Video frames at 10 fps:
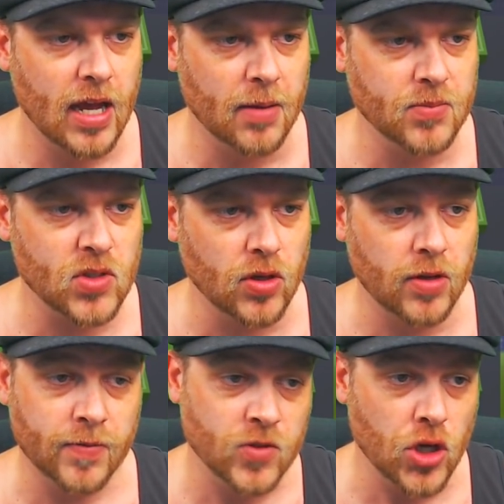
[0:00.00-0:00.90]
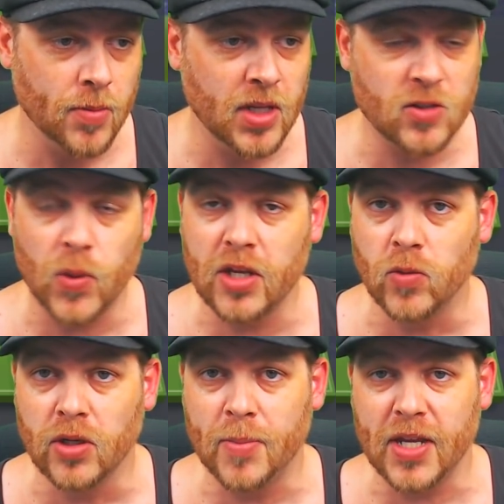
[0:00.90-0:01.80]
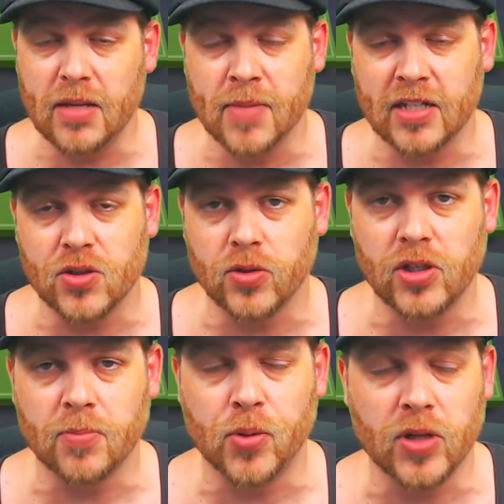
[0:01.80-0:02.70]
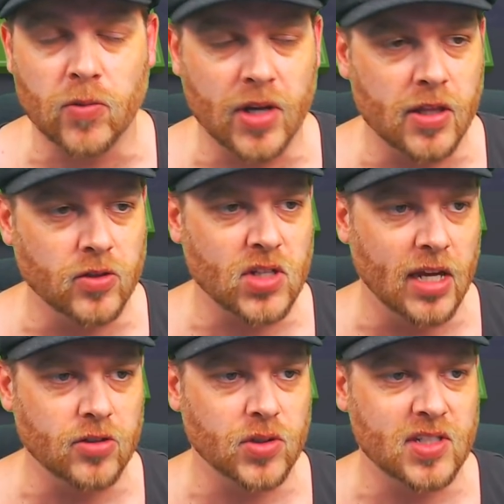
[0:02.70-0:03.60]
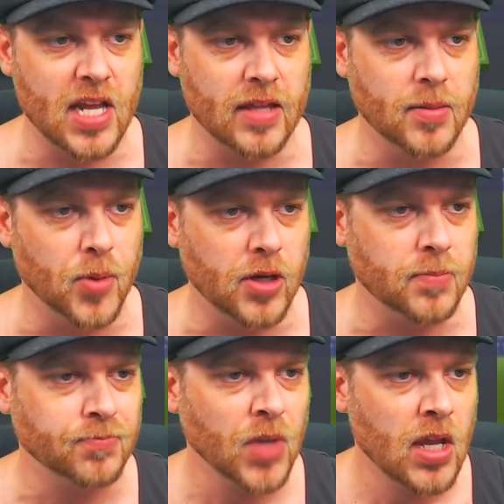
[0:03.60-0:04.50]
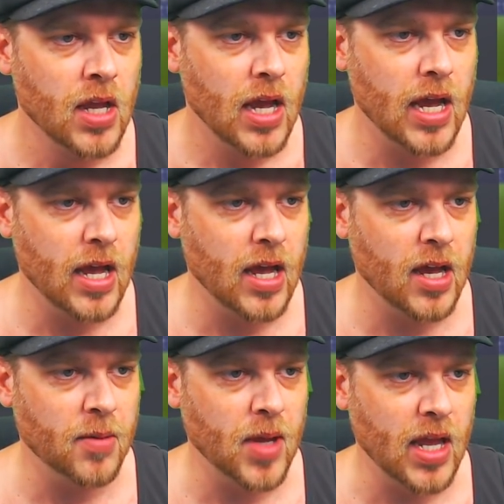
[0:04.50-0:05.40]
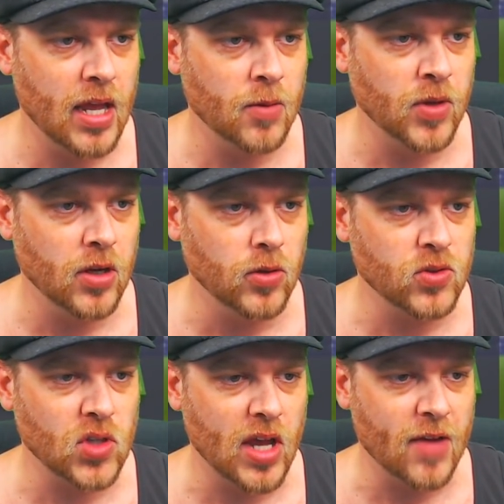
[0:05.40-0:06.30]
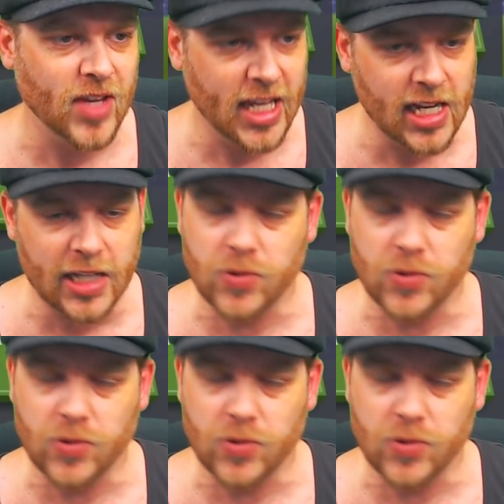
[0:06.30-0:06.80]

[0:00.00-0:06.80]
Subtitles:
So Germany's where you want to be. Make sure you're putting one of those countries down the bottom. And we also have Italy.